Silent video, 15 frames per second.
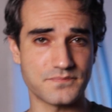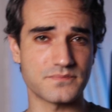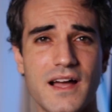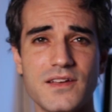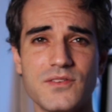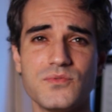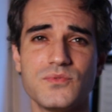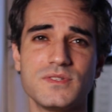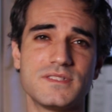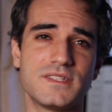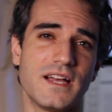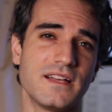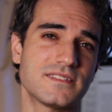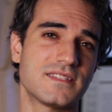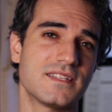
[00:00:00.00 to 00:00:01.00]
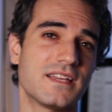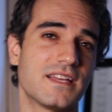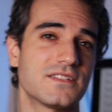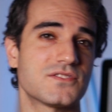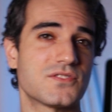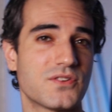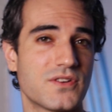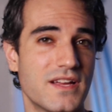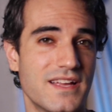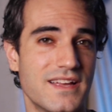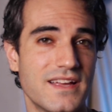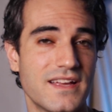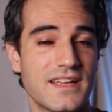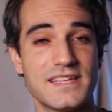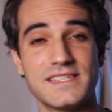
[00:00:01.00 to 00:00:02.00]
I would guess the answer
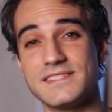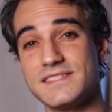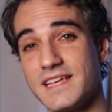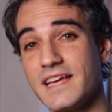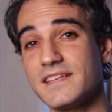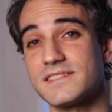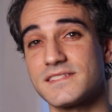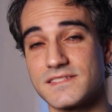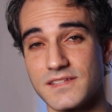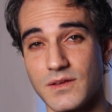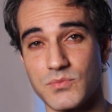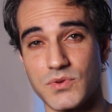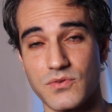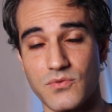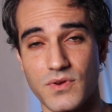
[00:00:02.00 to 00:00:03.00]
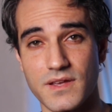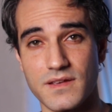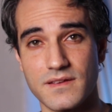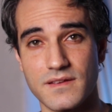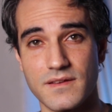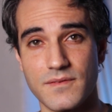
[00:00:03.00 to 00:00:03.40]
is yes to some degree.